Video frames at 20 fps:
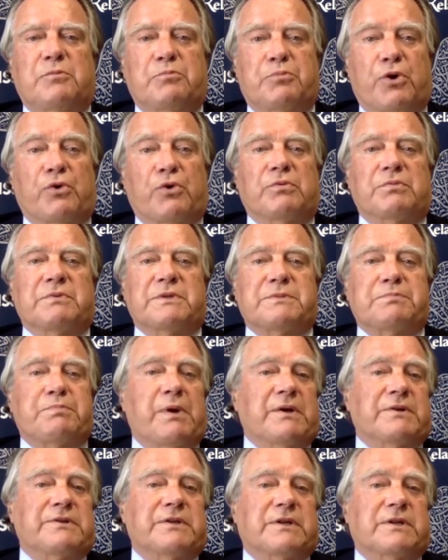programs,
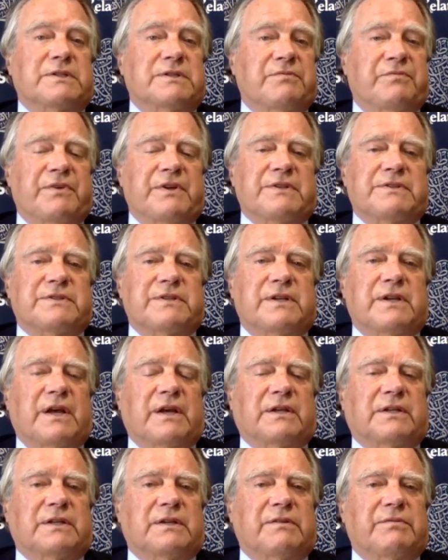projects, events, and
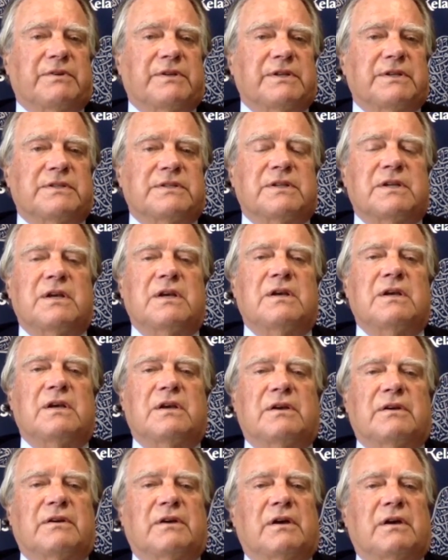activities
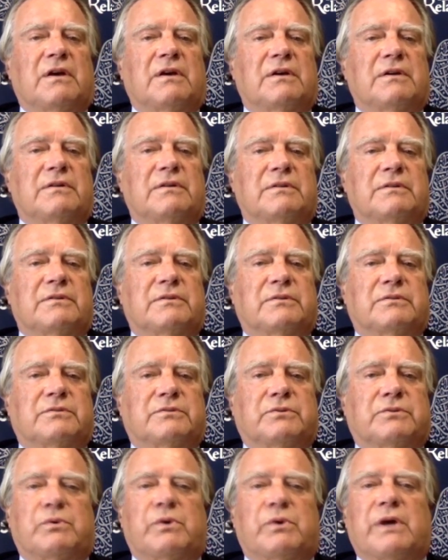
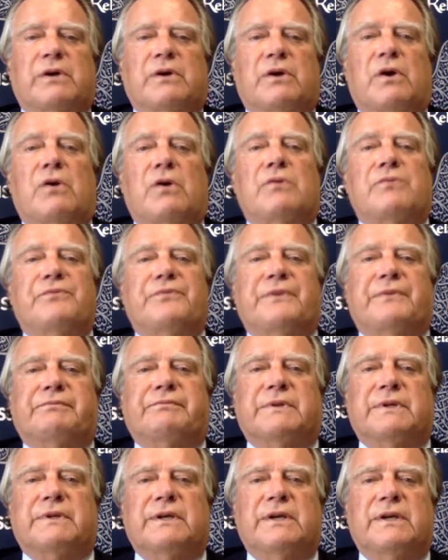throughout all
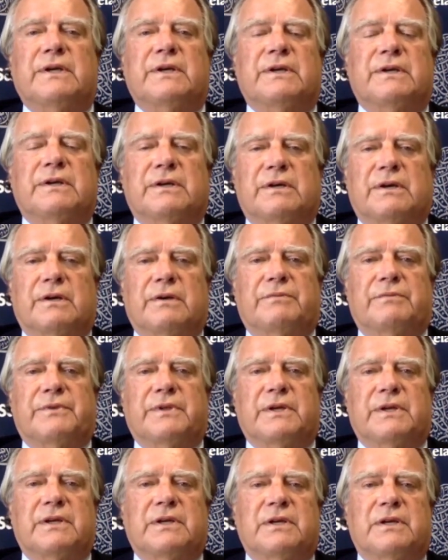50 of
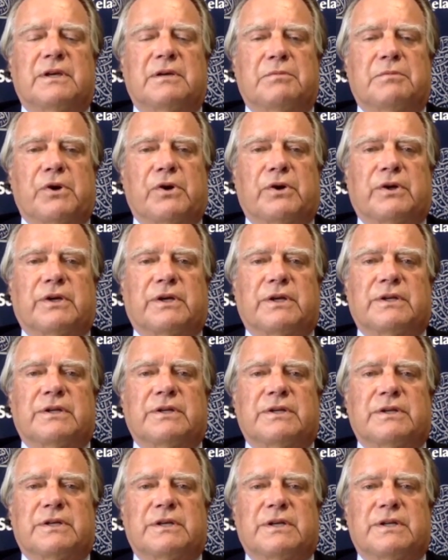the American
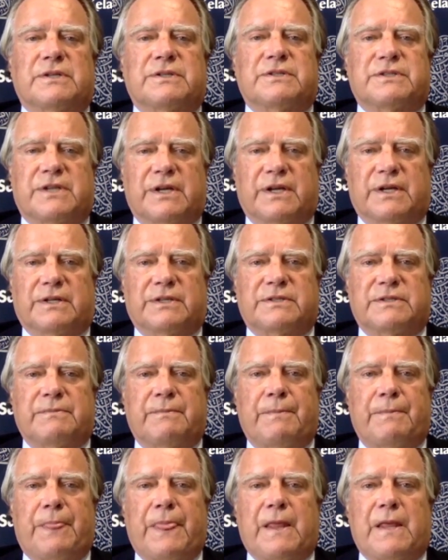states.
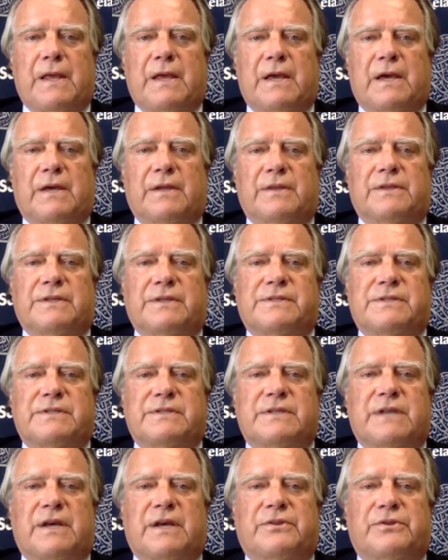This
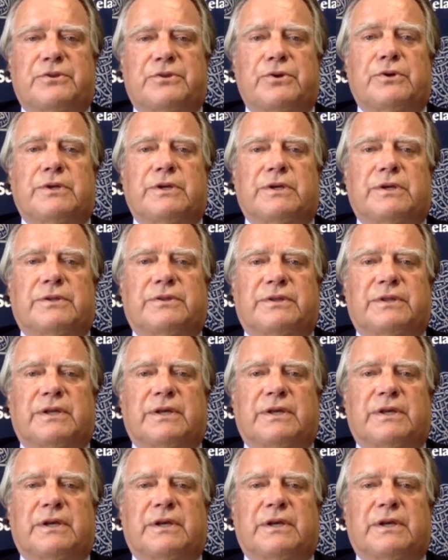is our 30th